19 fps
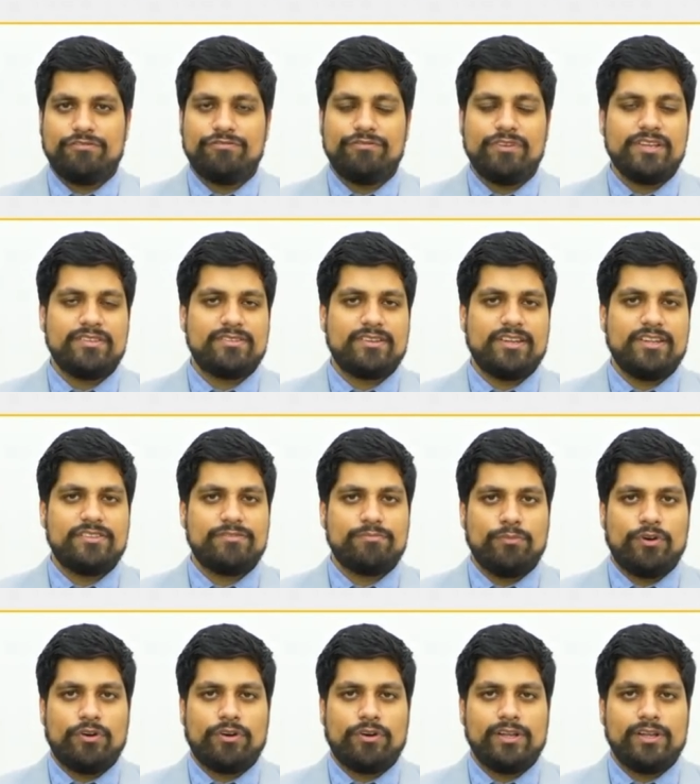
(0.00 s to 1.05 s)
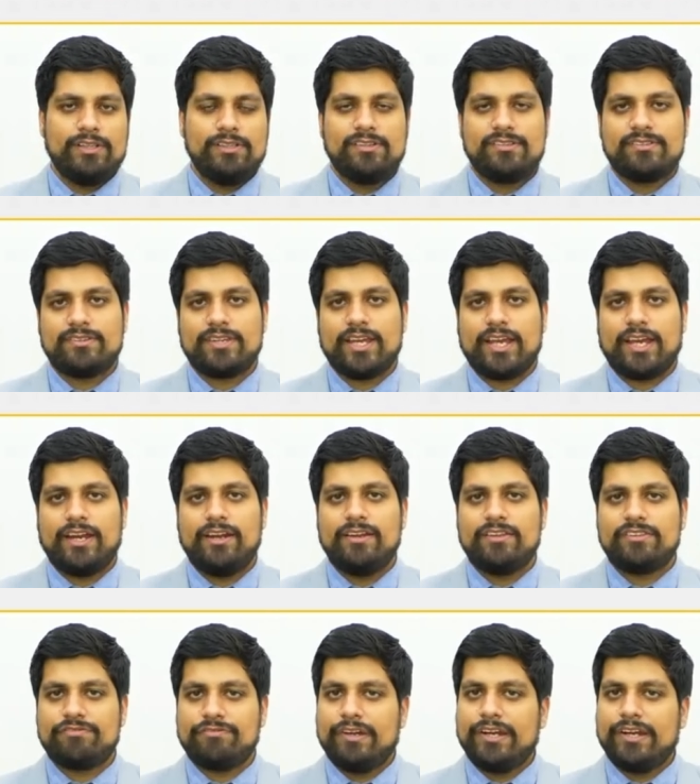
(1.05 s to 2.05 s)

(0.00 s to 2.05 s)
First is moral, second is